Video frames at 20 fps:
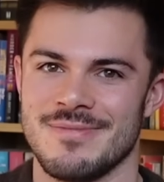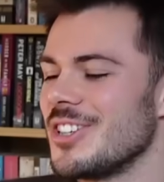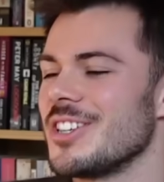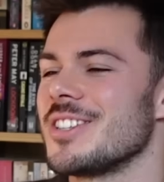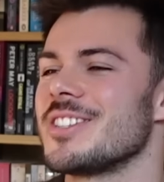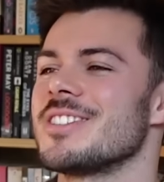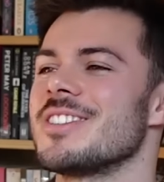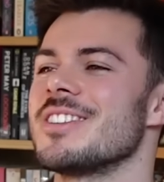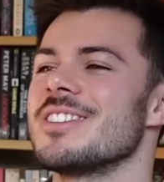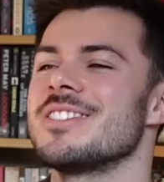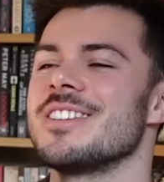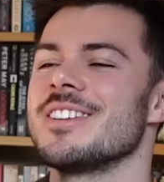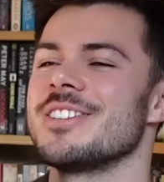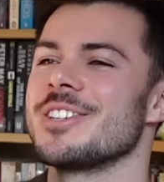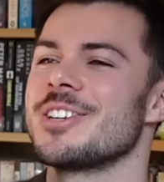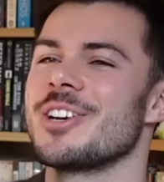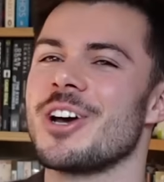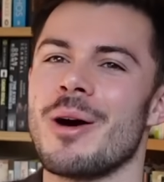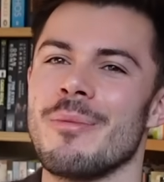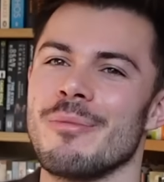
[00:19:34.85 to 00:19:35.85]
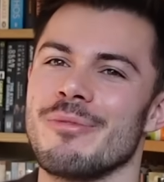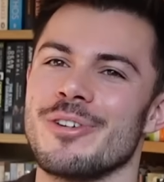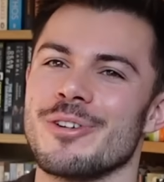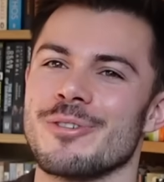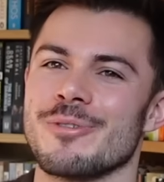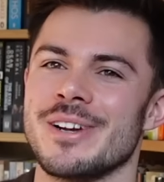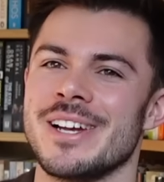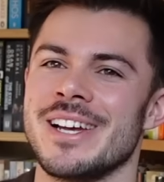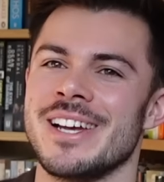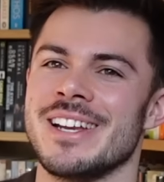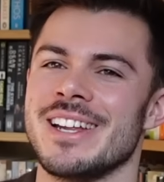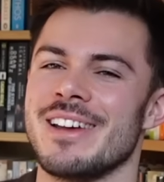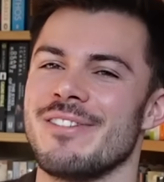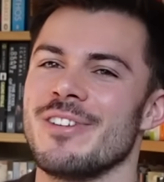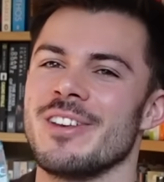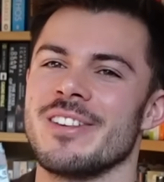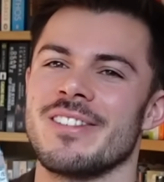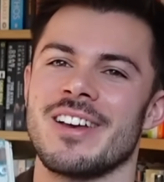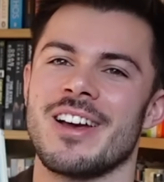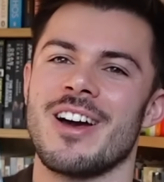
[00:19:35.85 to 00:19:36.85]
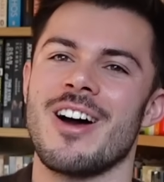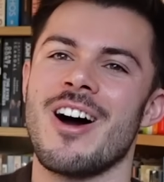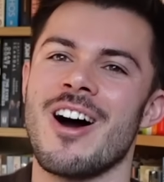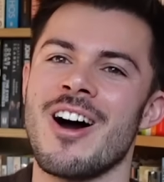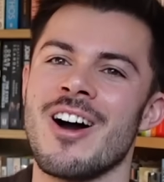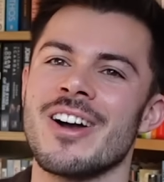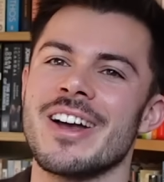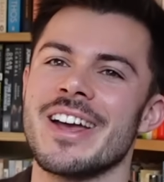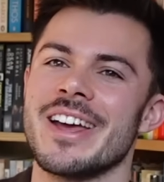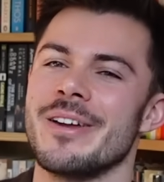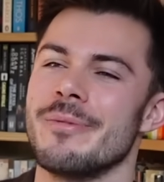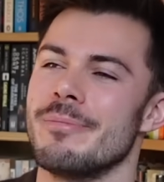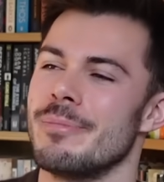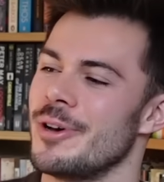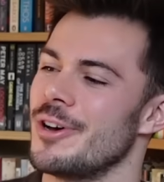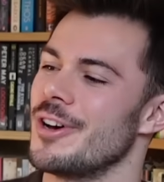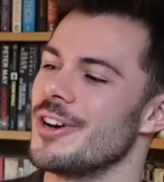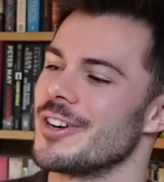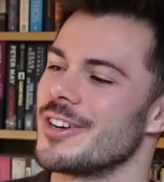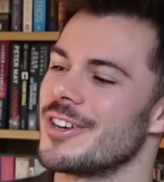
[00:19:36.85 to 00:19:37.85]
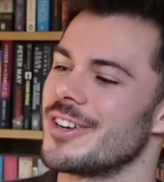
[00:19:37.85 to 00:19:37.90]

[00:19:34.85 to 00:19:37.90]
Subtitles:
Just such a comfort read. It feels like a hug in a book.